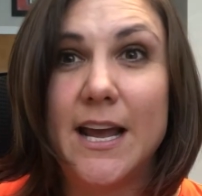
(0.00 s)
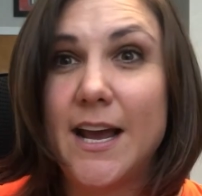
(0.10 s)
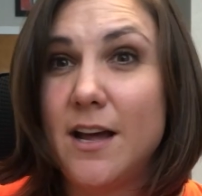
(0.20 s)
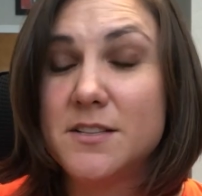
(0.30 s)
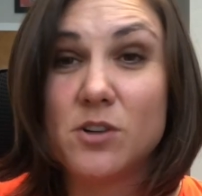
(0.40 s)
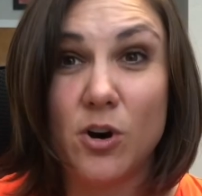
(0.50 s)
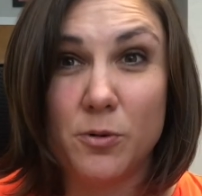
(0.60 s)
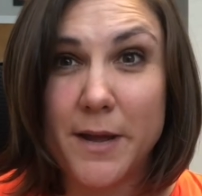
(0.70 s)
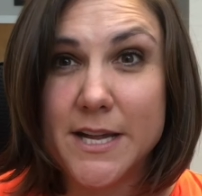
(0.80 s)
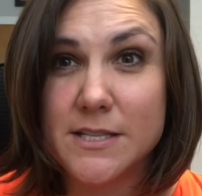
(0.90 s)
As
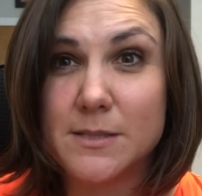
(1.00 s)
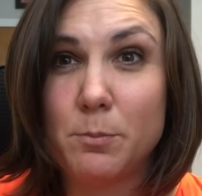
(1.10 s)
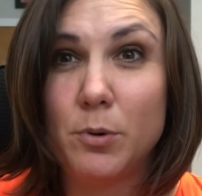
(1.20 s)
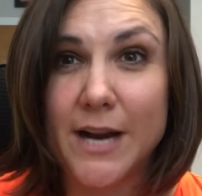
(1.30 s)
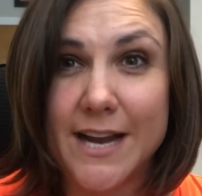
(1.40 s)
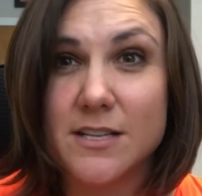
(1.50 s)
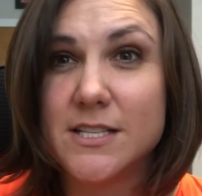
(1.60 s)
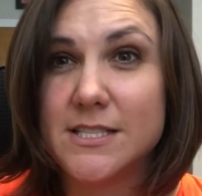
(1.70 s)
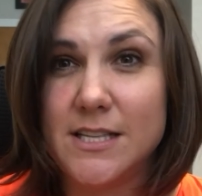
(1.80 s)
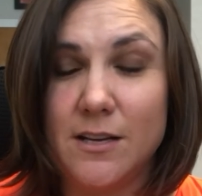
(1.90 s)
always,
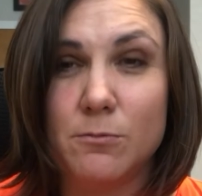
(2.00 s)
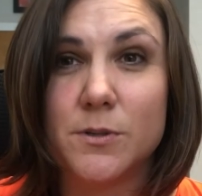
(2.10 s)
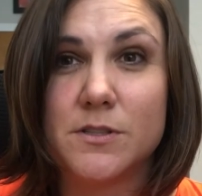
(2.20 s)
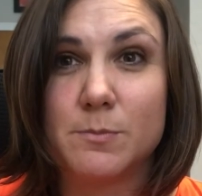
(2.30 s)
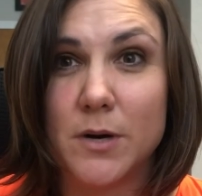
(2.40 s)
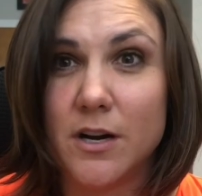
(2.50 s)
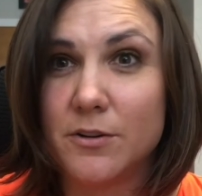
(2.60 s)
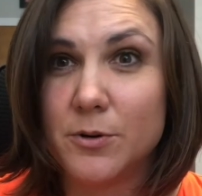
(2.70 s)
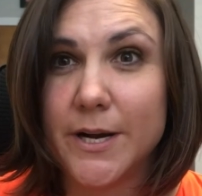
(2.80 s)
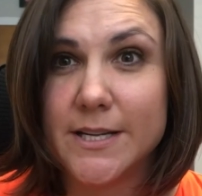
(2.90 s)
practice equals
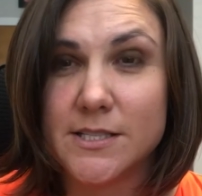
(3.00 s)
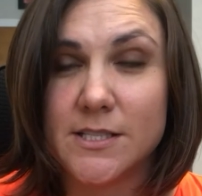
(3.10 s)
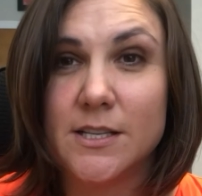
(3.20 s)
progress.